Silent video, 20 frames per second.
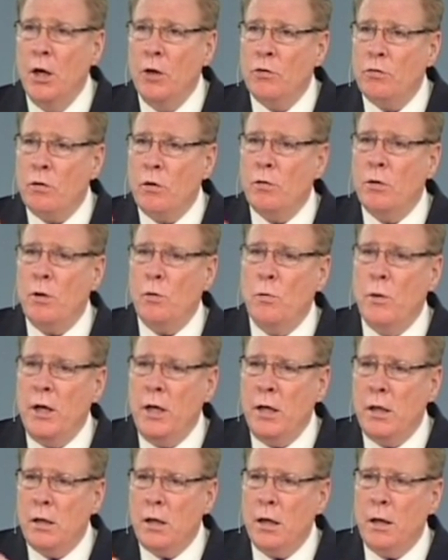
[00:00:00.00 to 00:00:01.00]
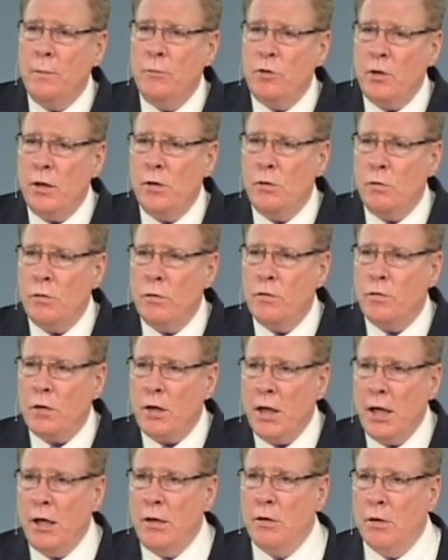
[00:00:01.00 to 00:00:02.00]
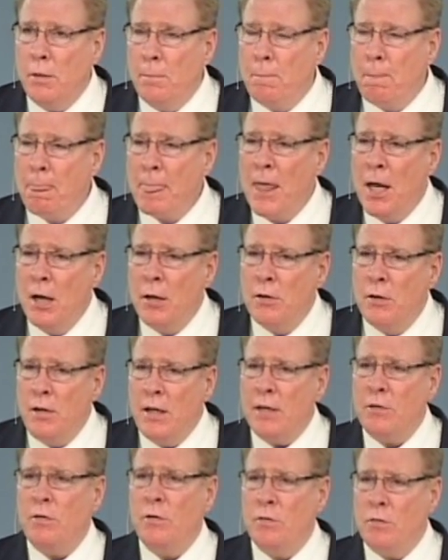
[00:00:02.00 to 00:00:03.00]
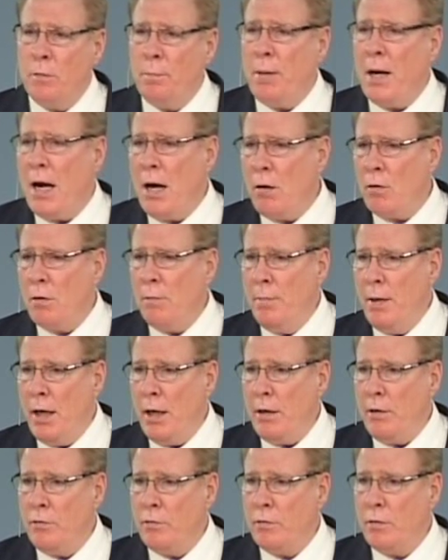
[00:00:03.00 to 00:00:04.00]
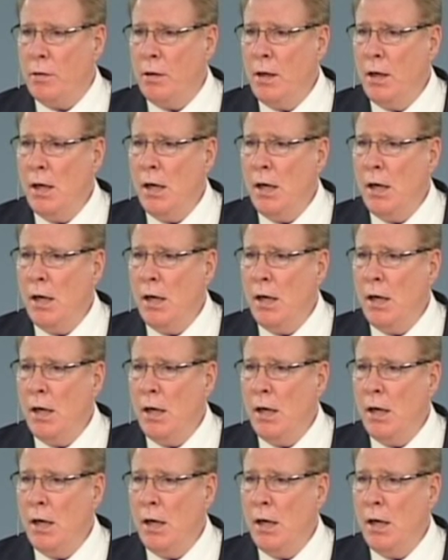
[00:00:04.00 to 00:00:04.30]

so that when he comes into his kingdom, this is the power base.